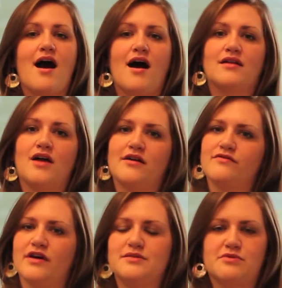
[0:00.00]
a lot
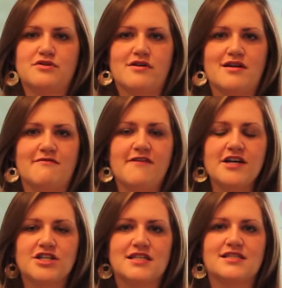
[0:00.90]
of respiratory
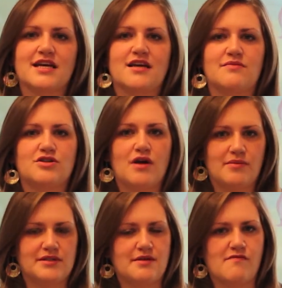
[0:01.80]
infections that can be
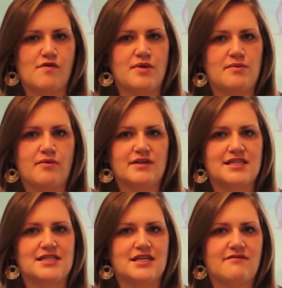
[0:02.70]
troublesome for people with
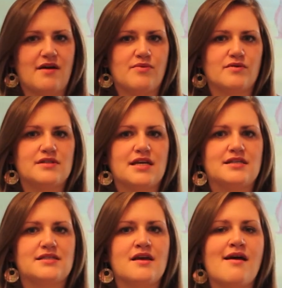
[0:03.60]
cystic
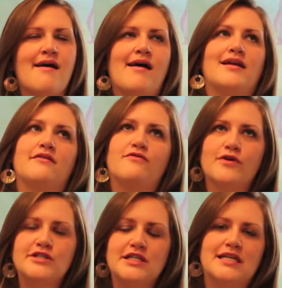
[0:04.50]
fibrosis. And
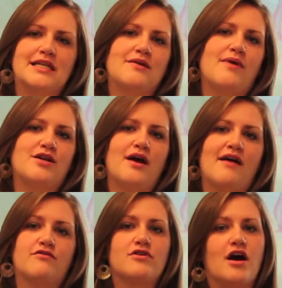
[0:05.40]
unfortunately, when you
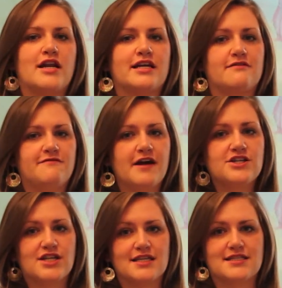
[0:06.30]
have chronic
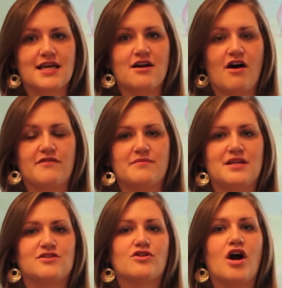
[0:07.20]
infections, that often
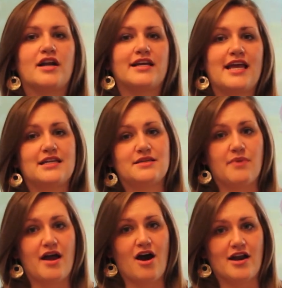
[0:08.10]
means chronic
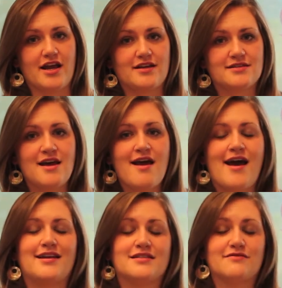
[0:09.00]
antibiotics.
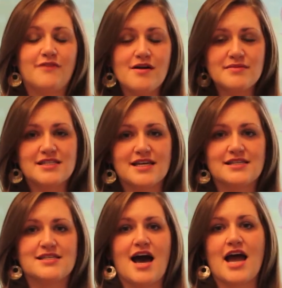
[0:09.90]
And as a
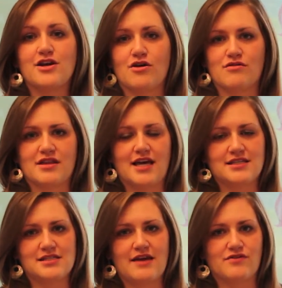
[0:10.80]
pharmacist, I know that
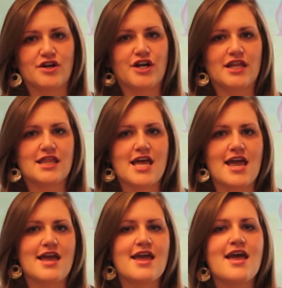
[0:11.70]
that's never a good
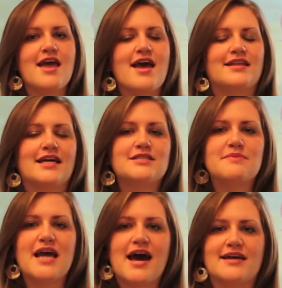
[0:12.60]
thing. And that's
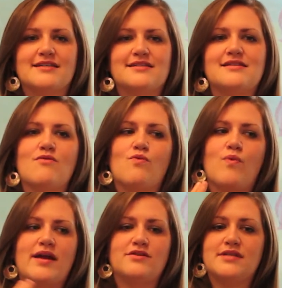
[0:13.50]
because
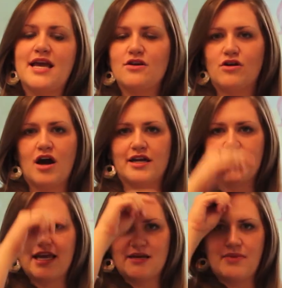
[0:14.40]
when you take
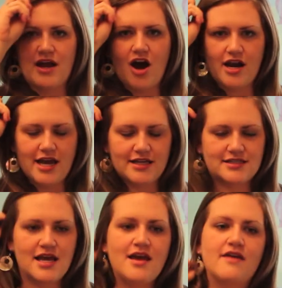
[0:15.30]
chronic
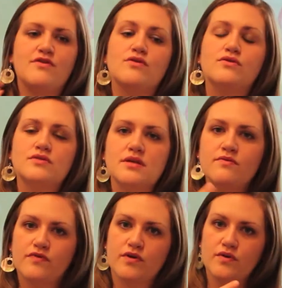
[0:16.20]
antibiotics, if you use
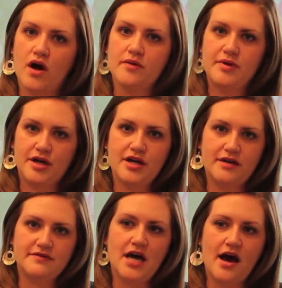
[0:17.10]
them for a long
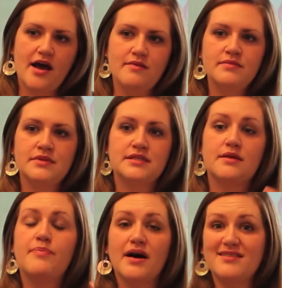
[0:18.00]
period of time,
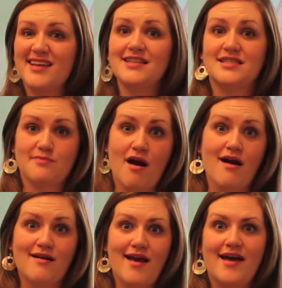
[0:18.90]
the bugs get
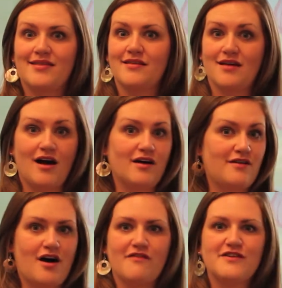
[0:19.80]
smart, and
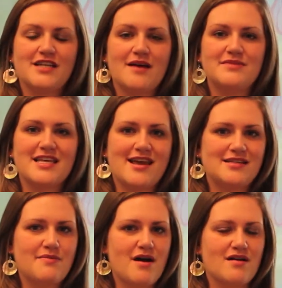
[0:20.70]
oftentimes the
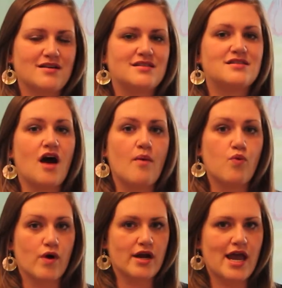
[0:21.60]
antibiotics
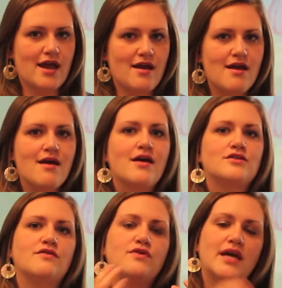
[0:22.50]
stop working.
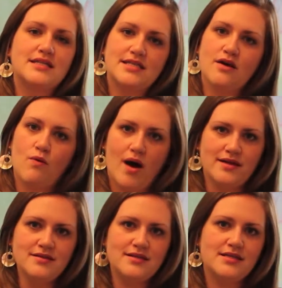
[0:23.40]
So if you get sick
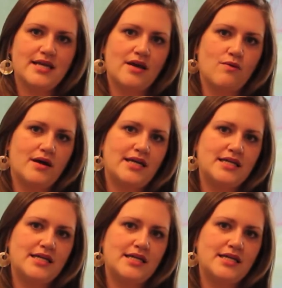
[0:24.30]
once and take one